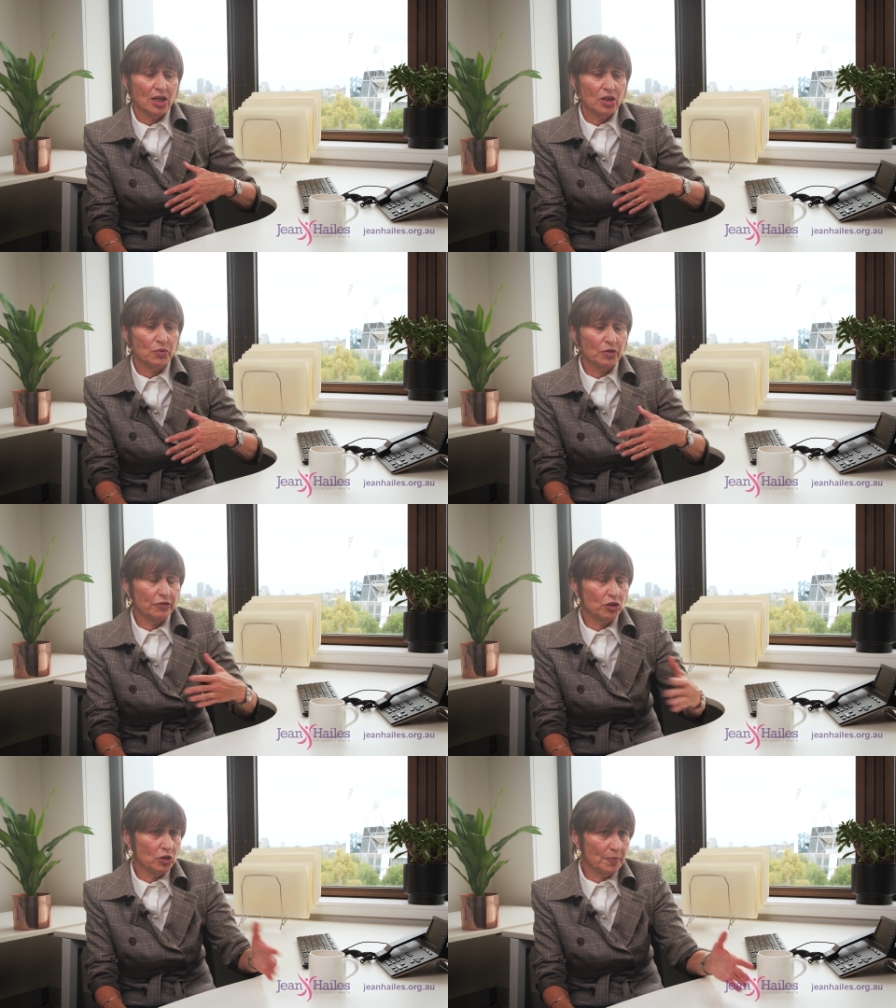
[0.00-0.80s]
You
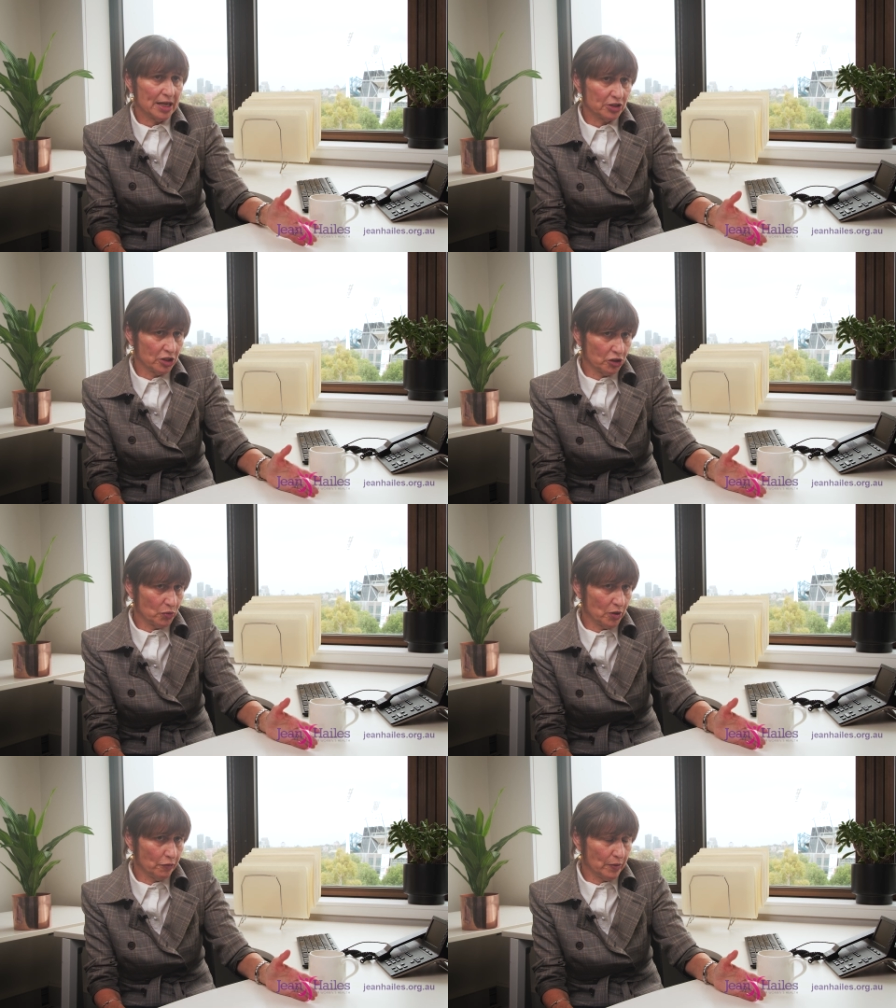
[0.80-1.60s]
review the patient at
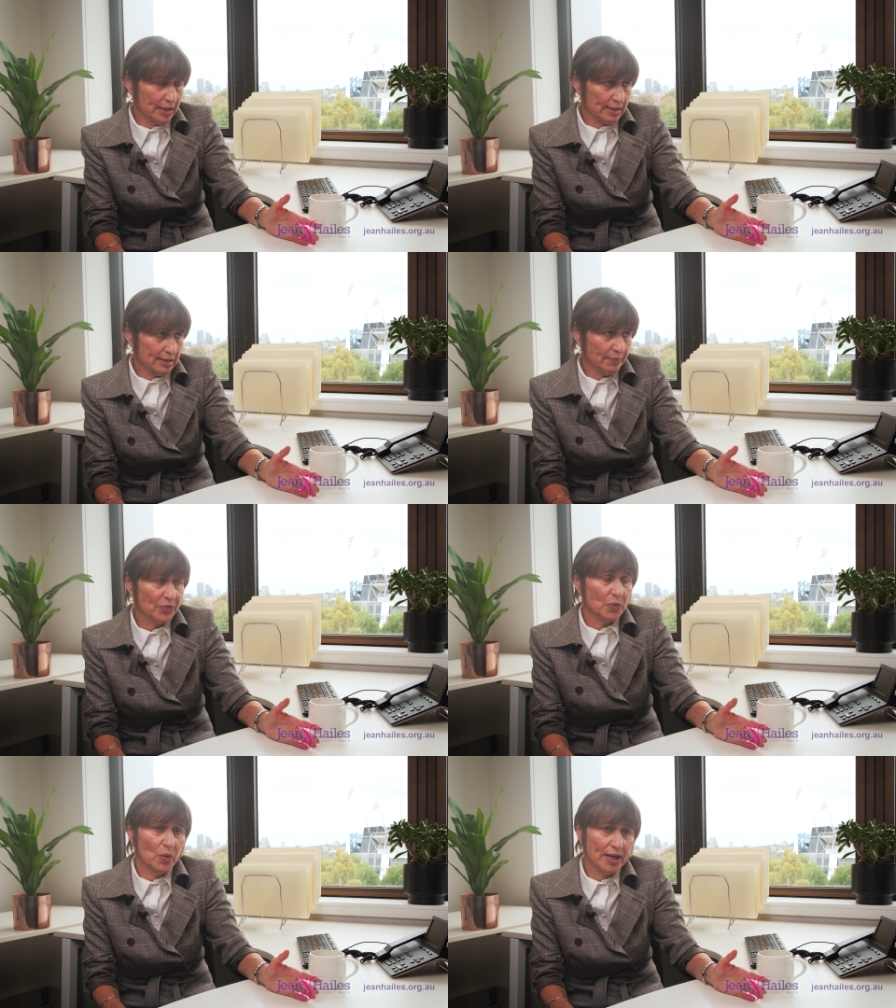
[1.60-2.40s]
12 weeks.
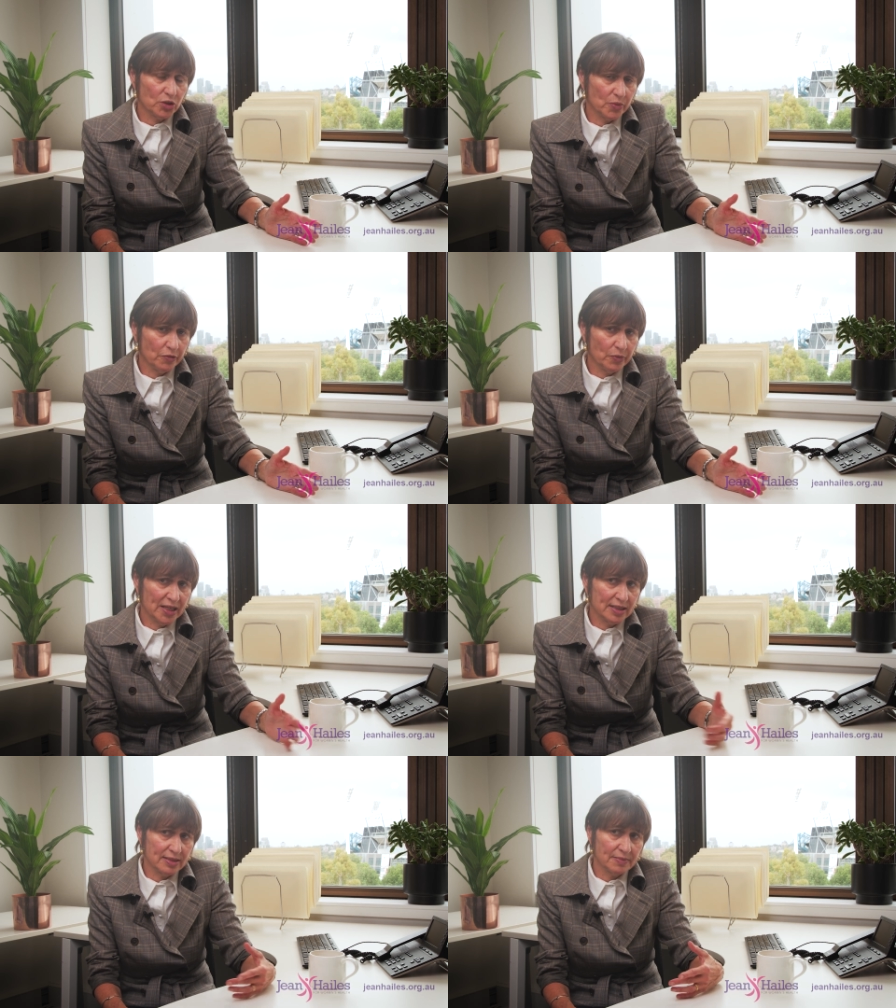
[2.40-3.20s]
Why 12
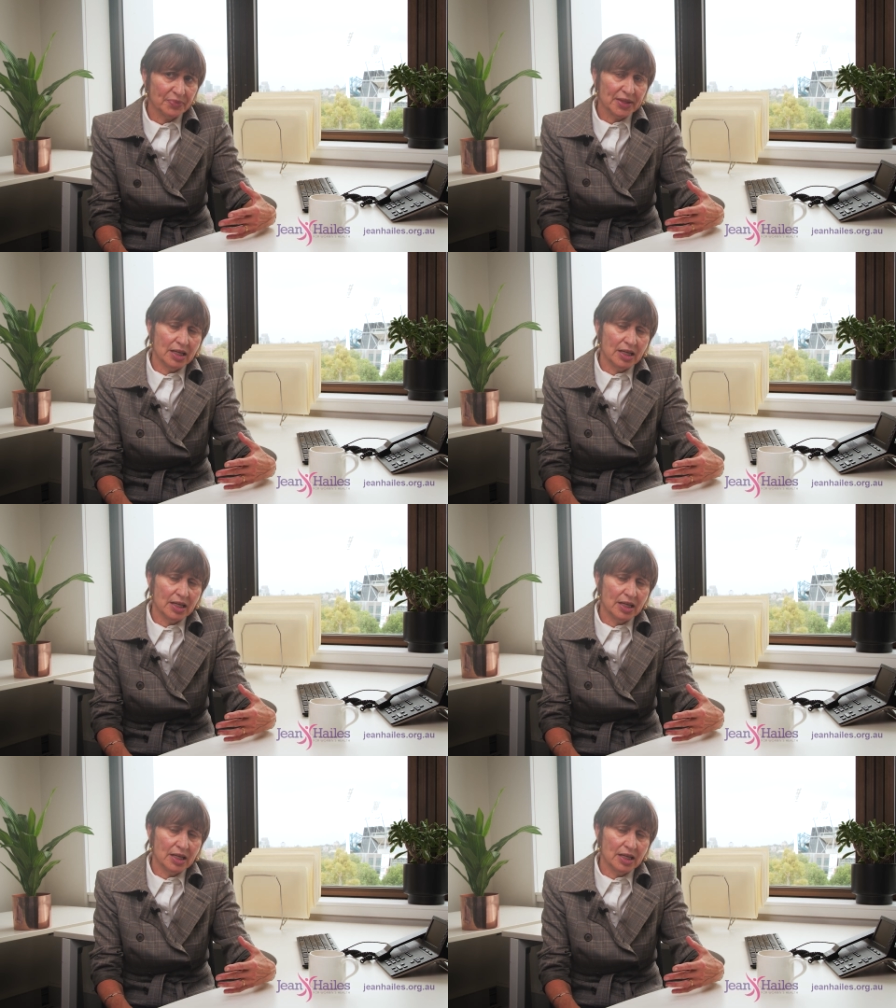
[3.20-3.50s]
weeks?